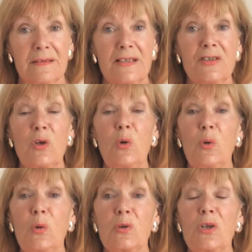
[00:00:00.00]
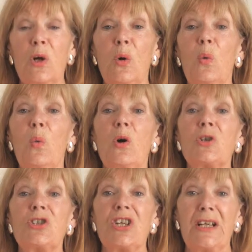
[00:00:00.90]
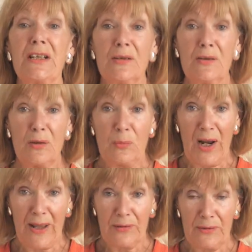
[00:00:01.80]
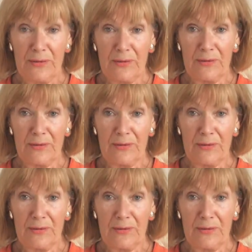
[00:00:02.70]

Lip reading: It's called watching the breath.